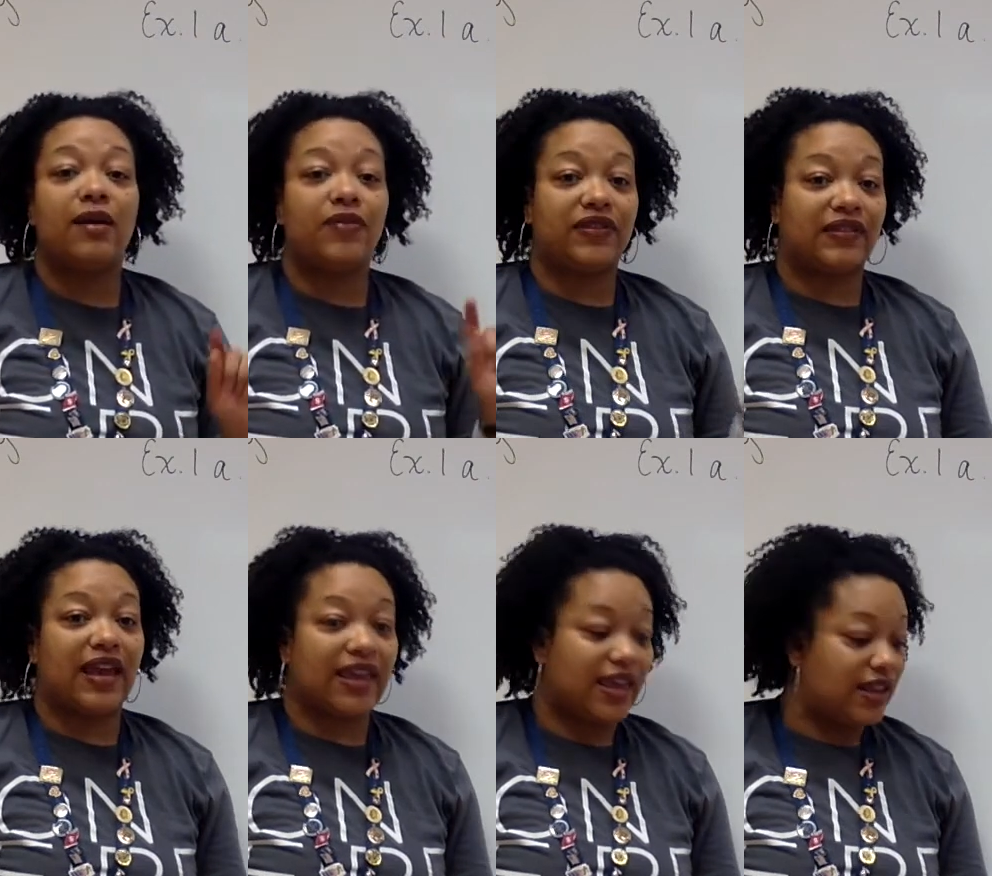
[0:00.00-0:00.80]
the
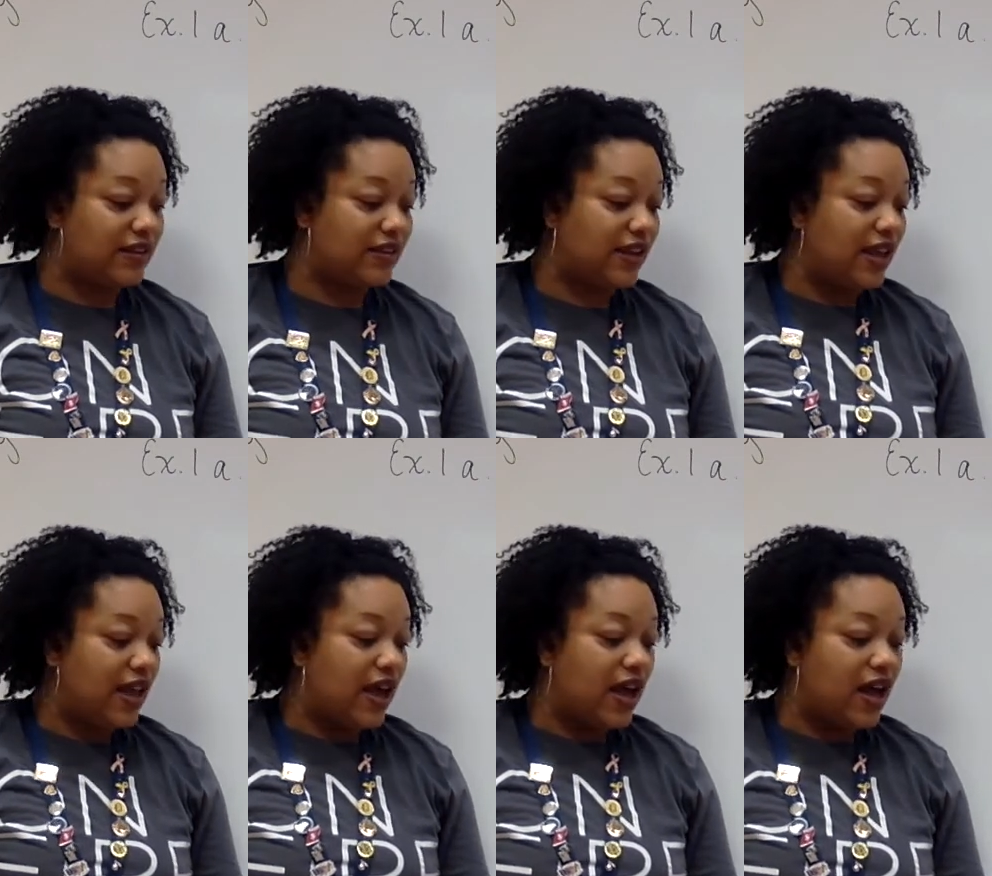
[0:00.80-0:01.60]
second
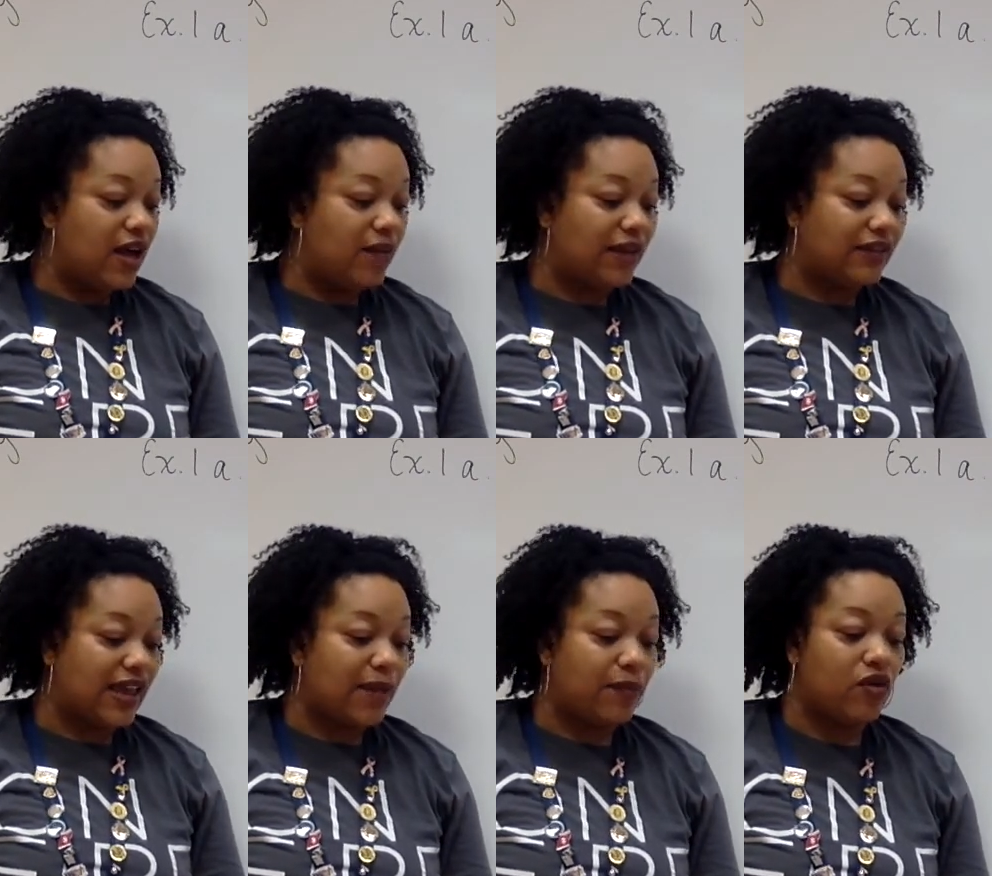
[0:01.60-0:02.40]

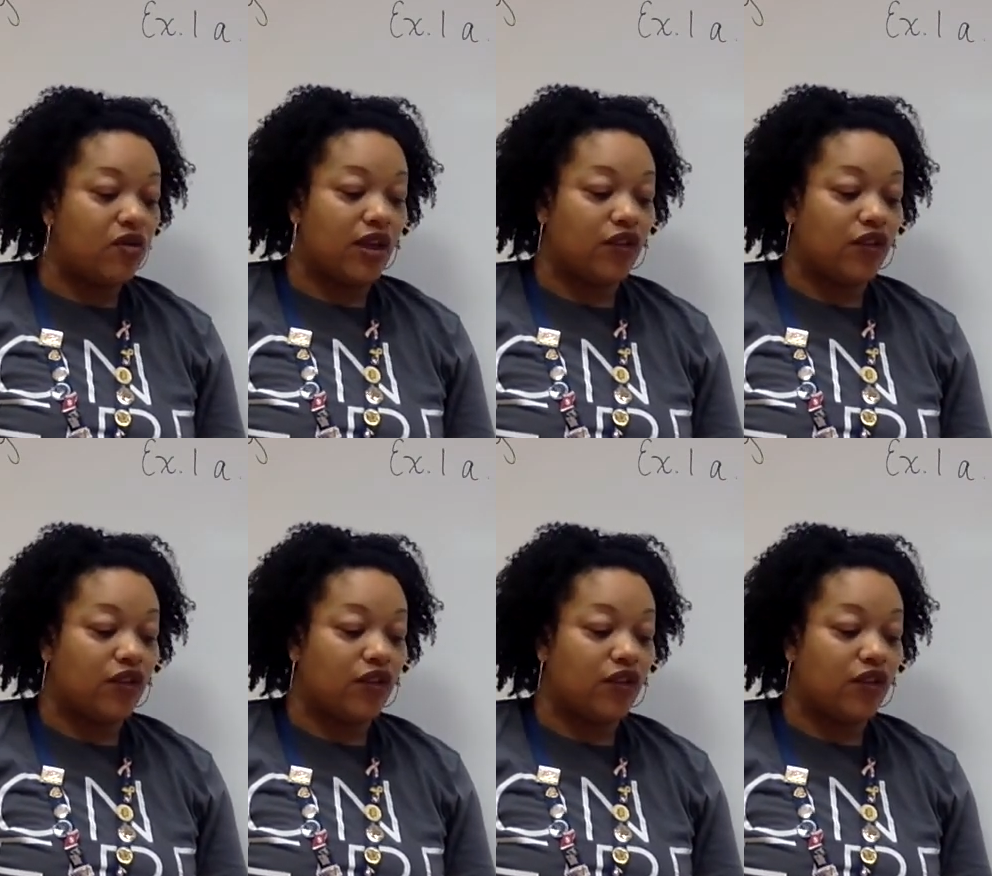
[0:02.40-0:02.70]
example.